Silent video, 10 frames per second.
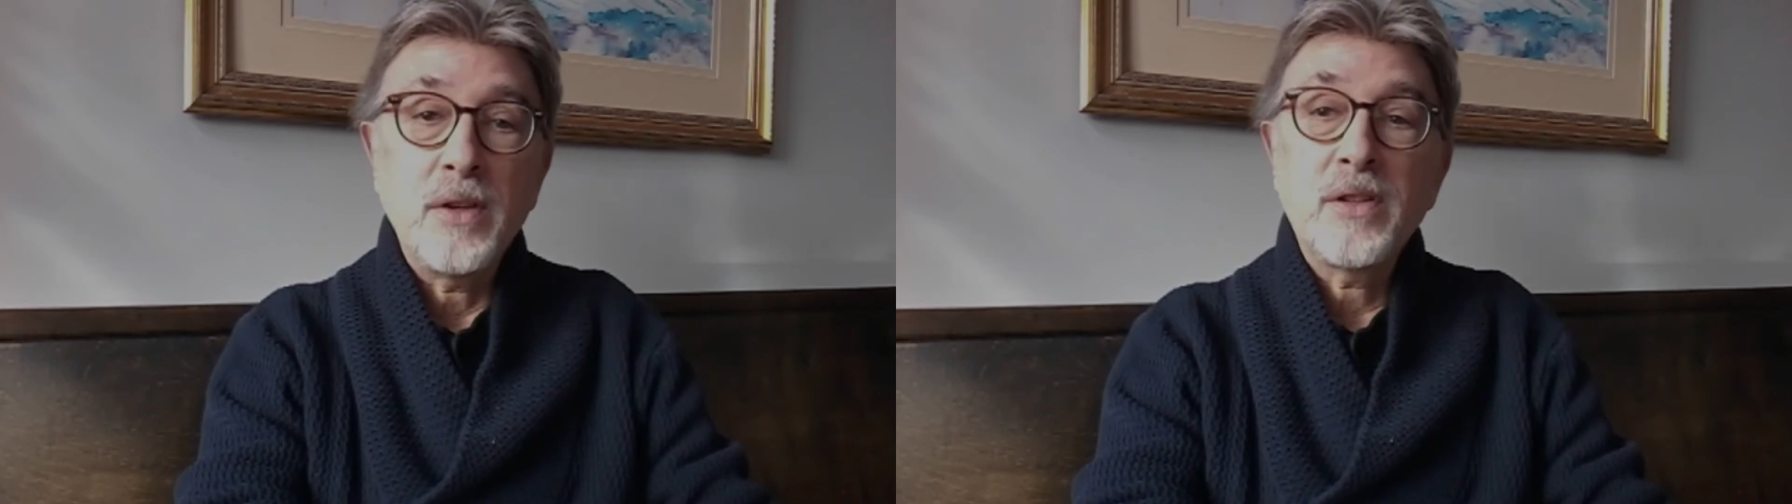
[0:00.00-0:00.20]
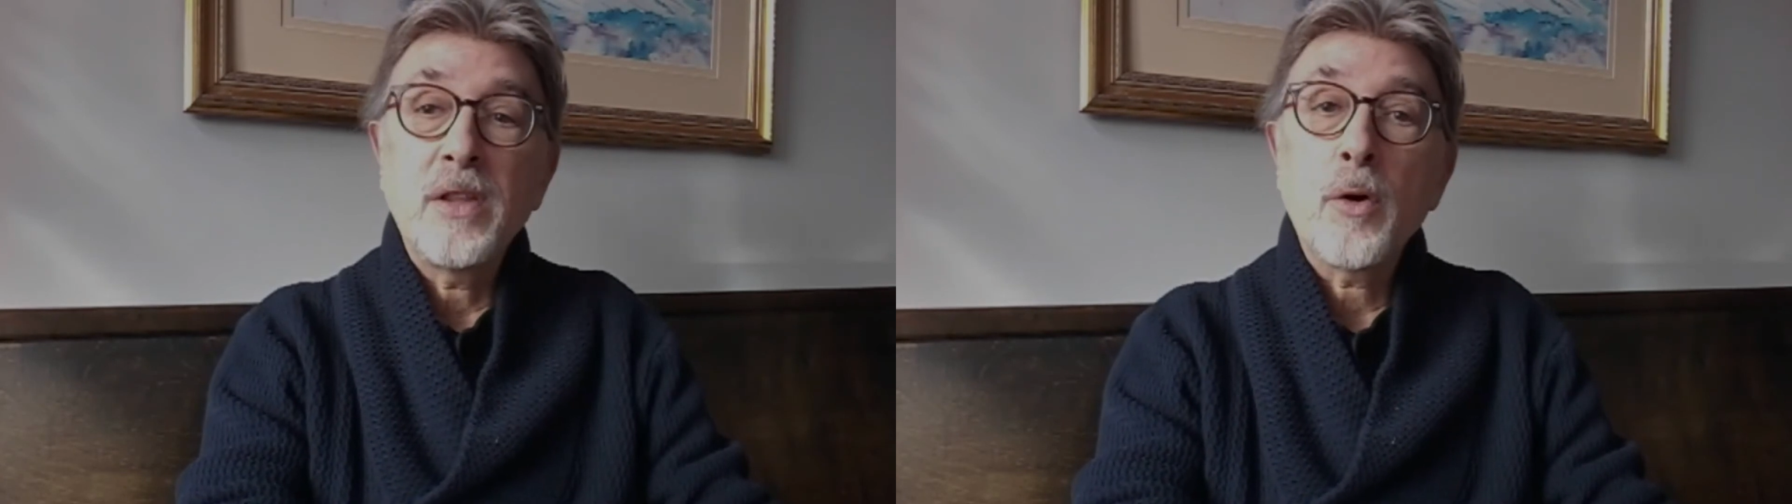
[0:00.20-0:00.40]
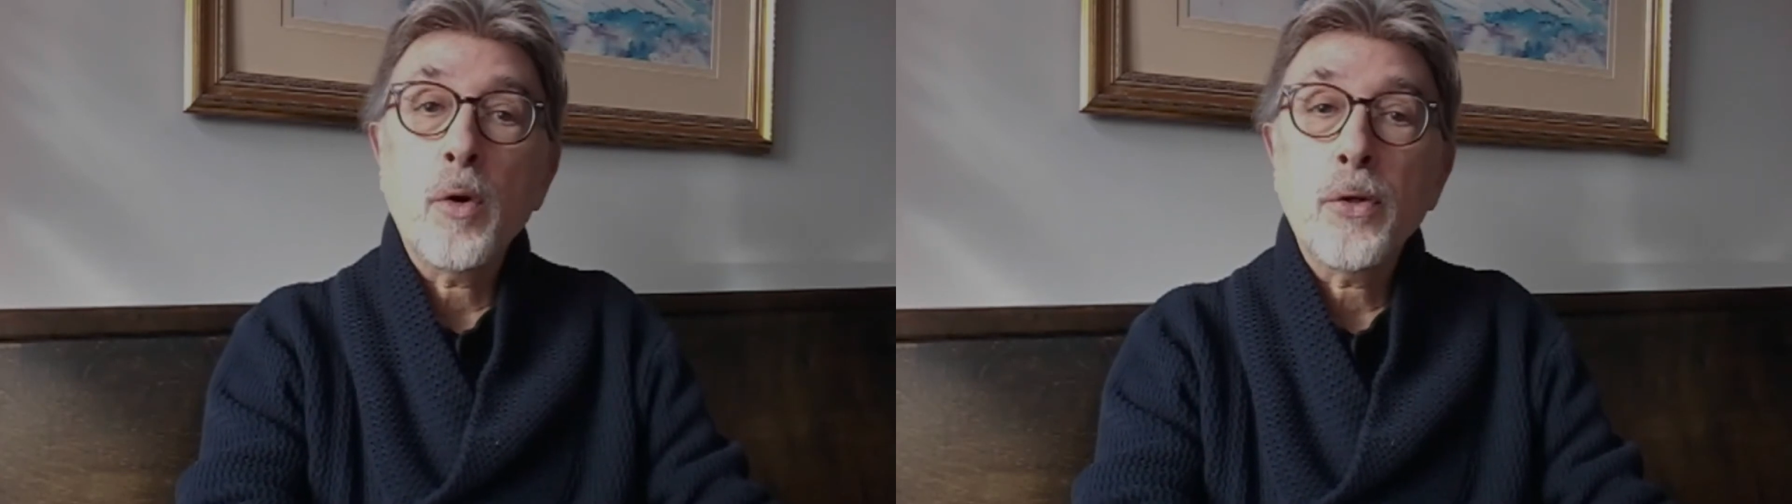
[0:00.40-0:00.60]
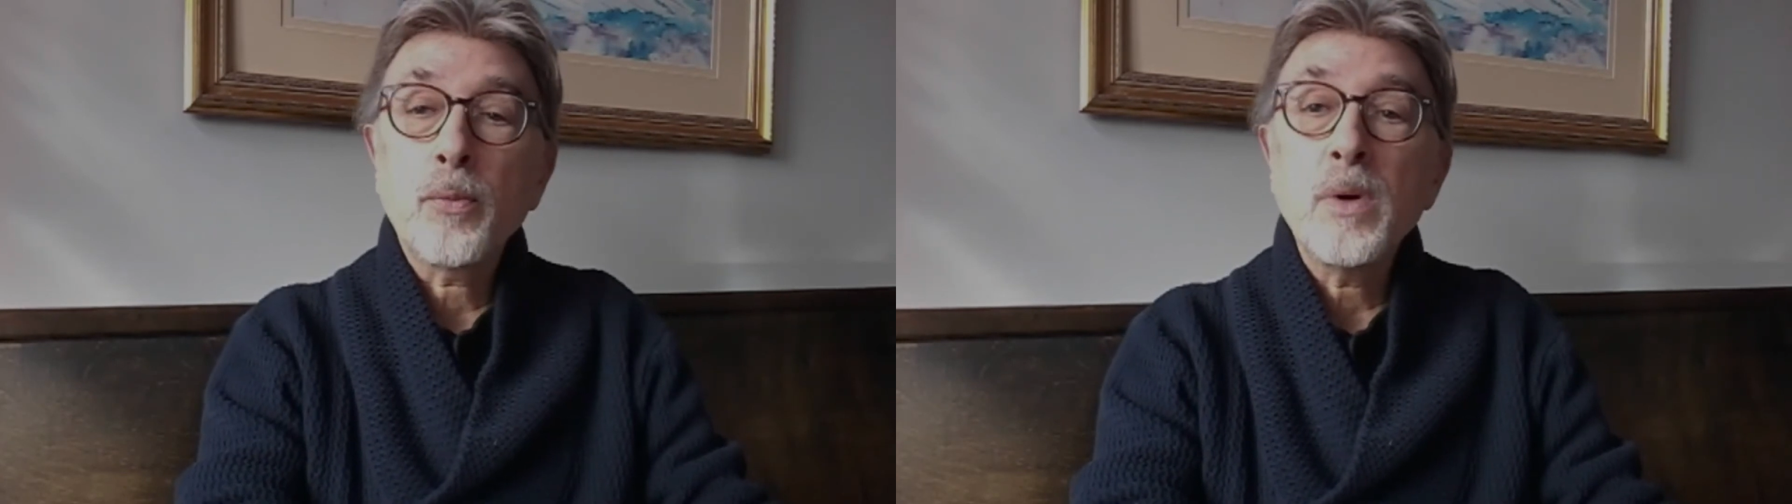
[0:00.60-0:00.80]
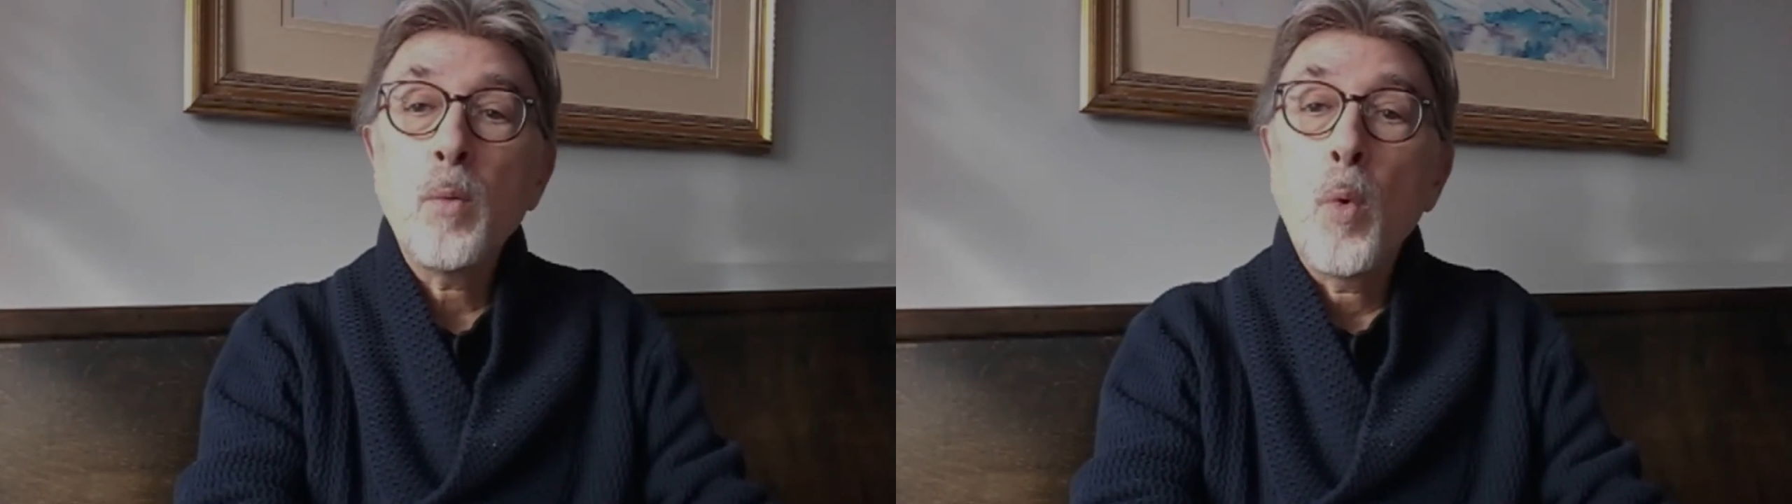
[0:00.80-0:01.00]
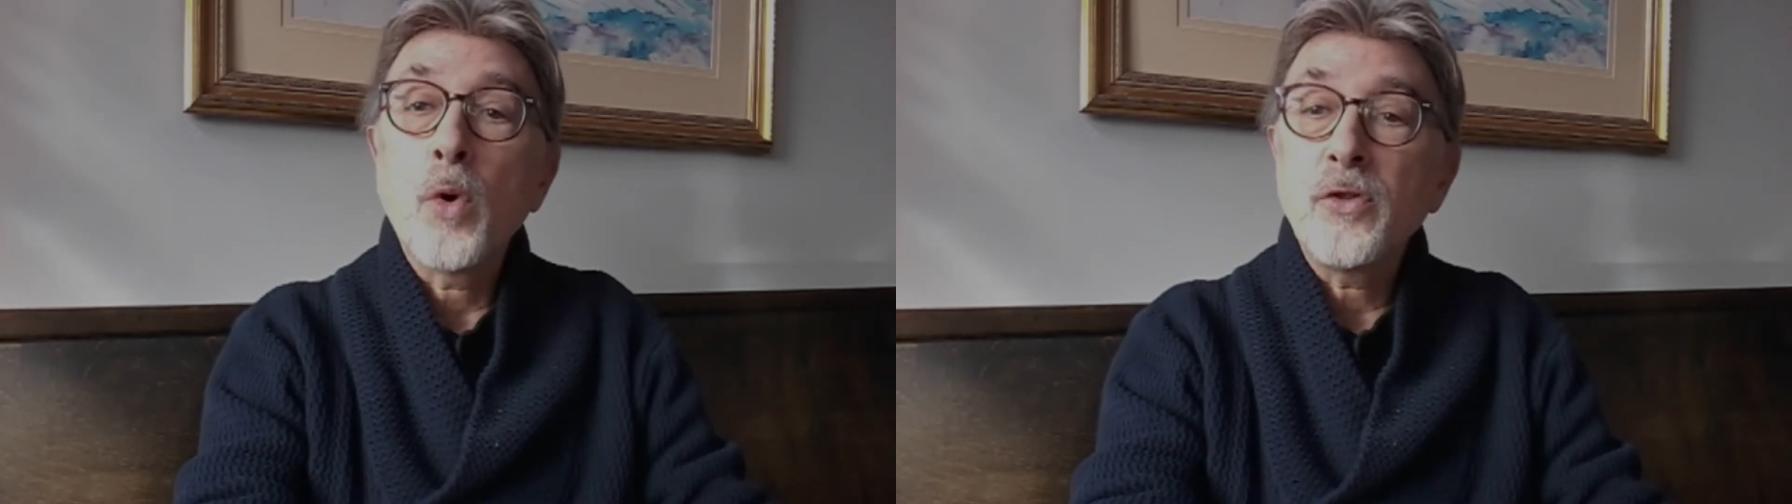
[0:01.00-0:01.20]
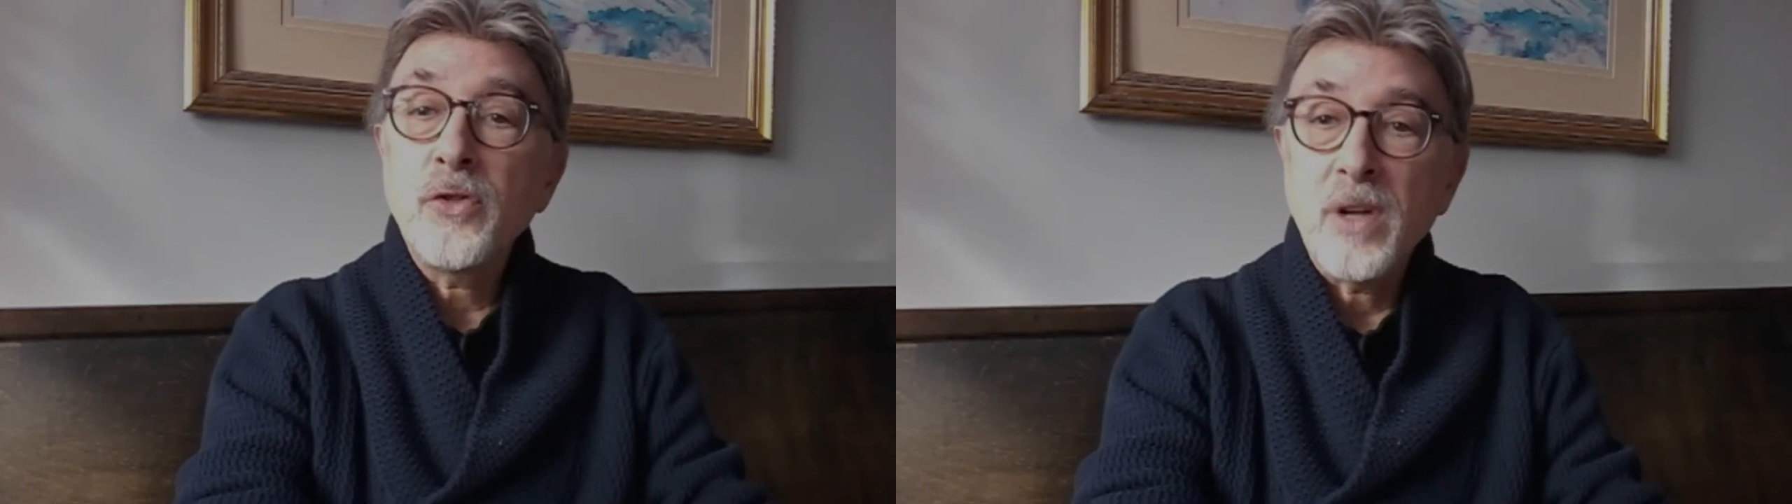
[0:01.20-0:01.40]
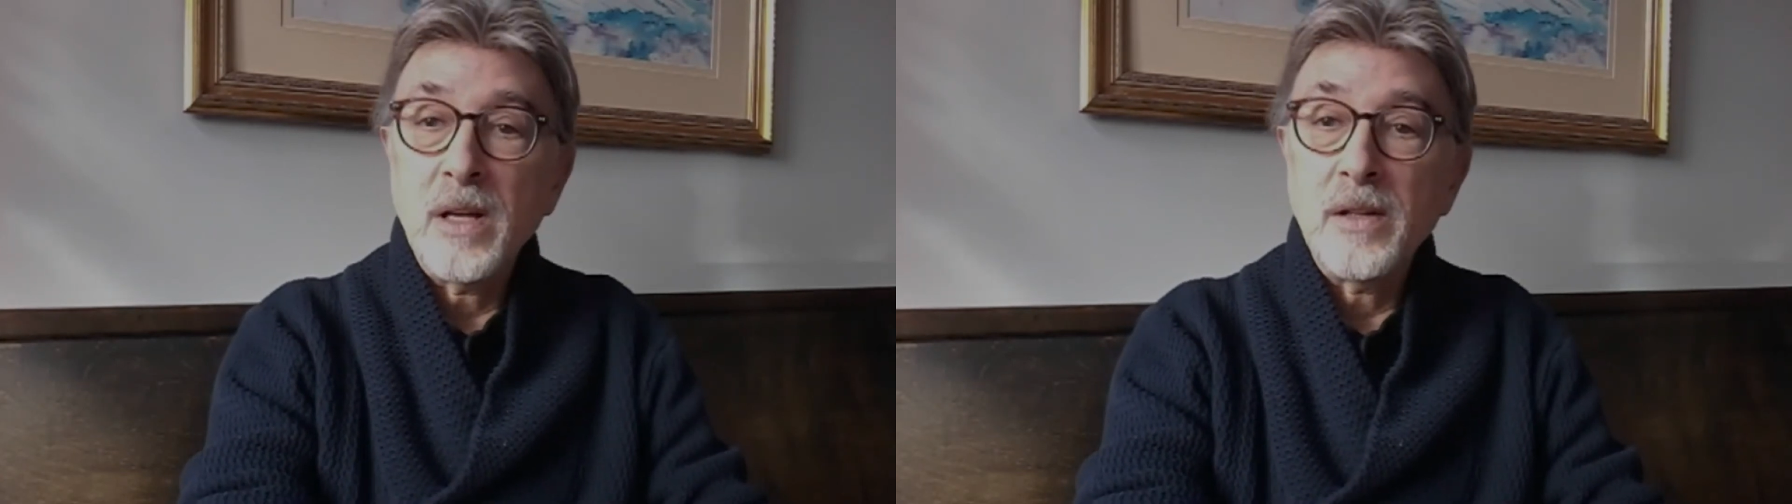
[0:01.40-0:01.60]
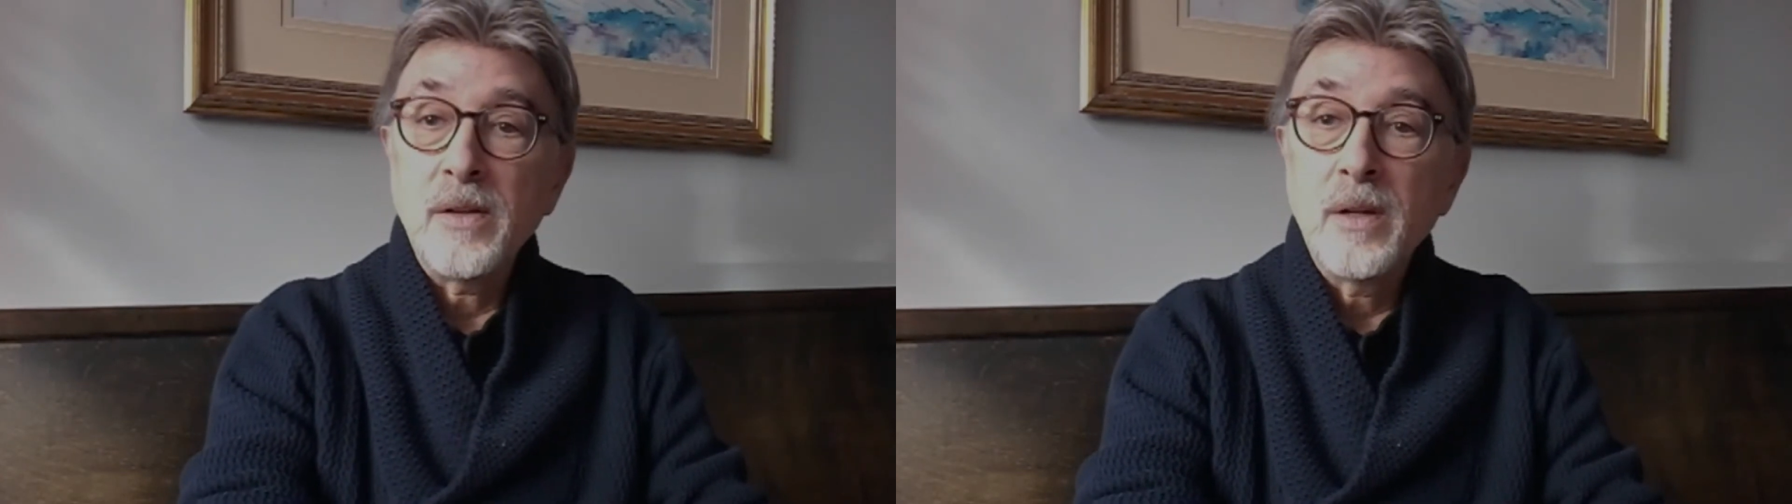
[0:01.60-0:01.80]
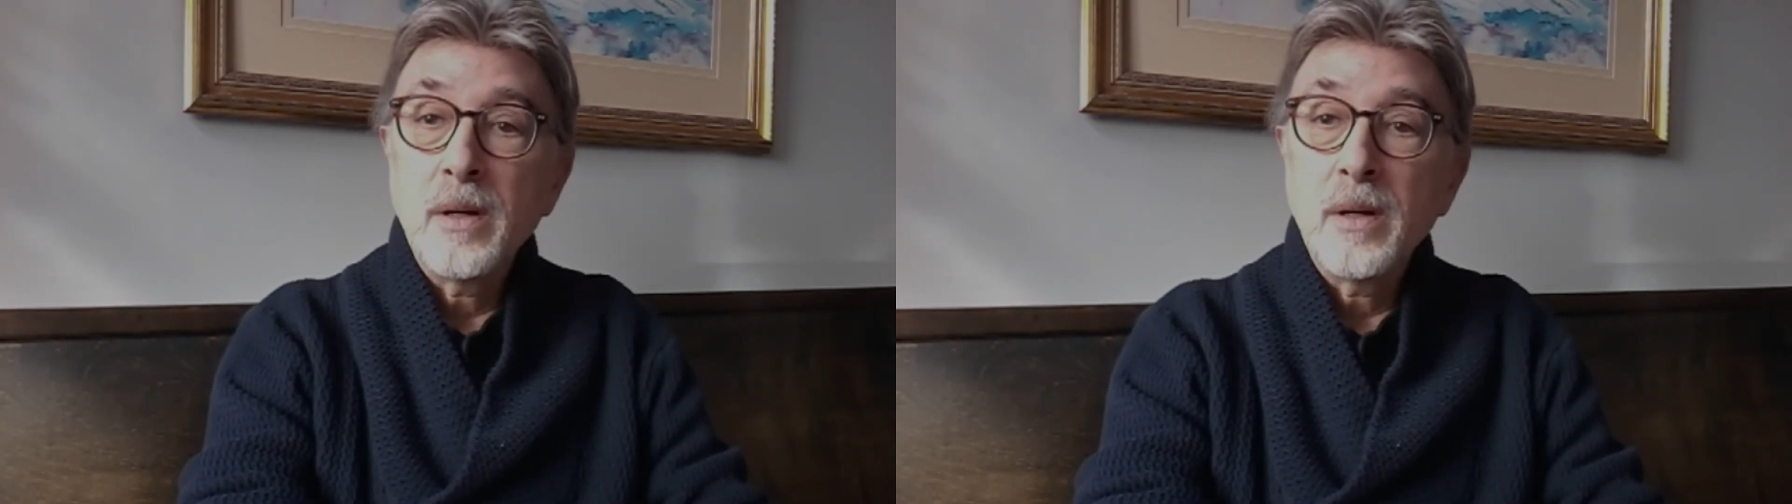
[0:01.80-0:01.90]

He said there are three watershed